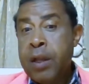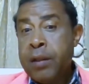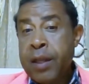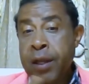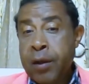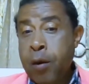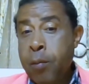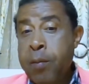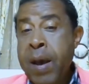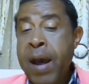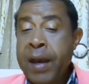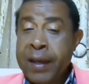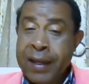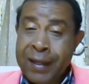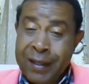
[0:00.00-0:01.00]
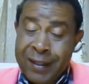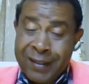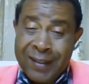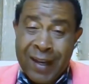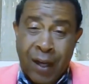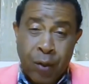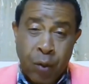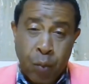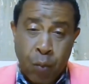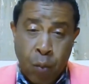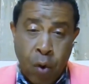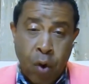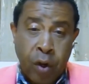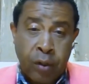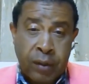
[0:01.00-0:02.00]
they go back in this other
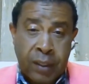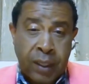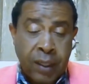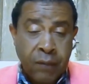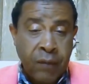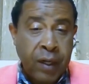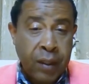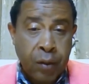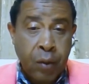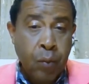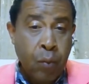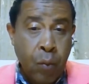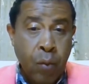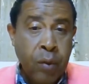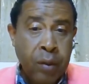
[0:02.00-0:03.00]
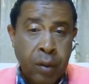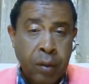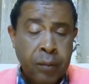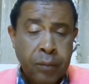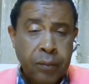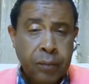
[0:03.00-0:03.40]
world of underwater.